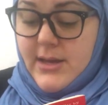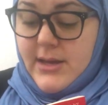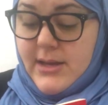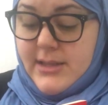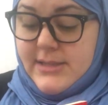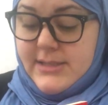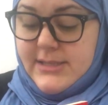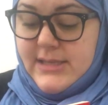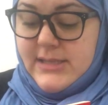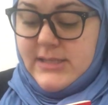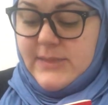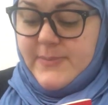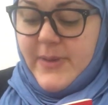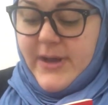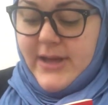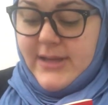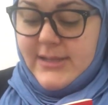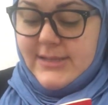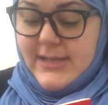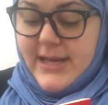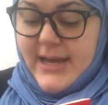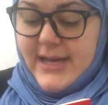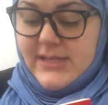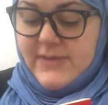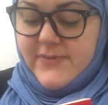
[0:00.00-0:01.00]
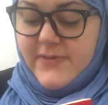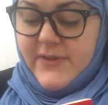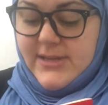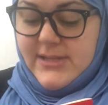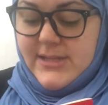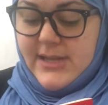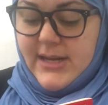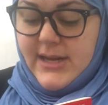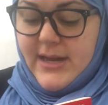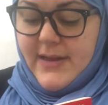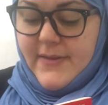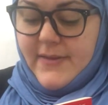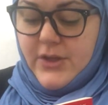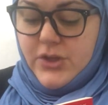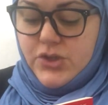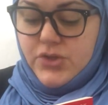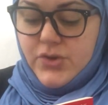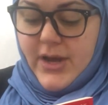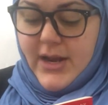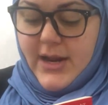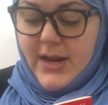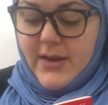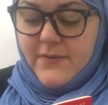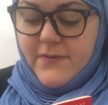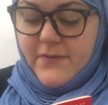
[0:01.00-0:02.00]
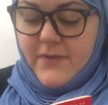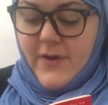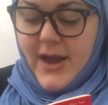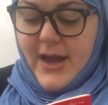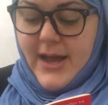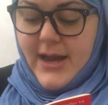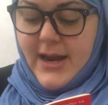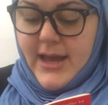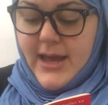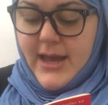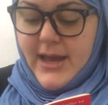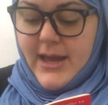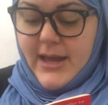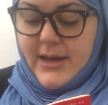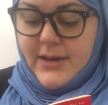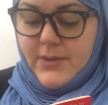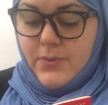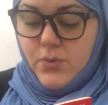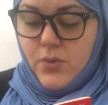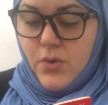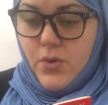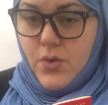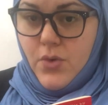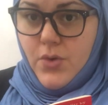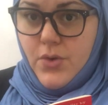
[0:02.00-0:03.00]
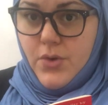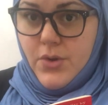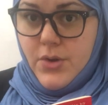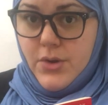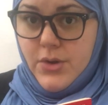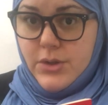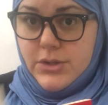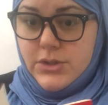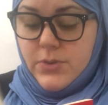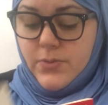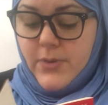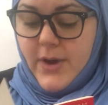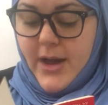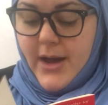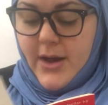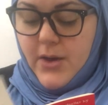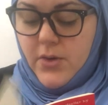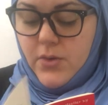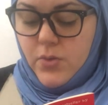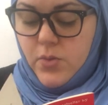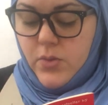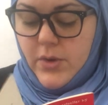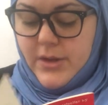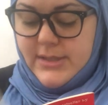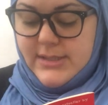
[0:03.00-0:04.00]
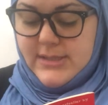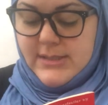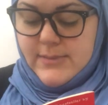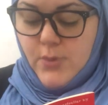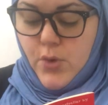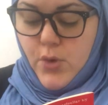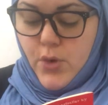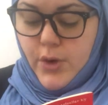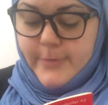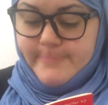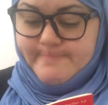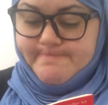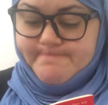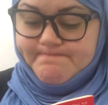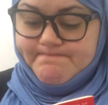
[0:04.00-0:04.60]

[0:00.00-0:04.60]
since Ben's last visit, and the dreaded Friday had rolled around once more.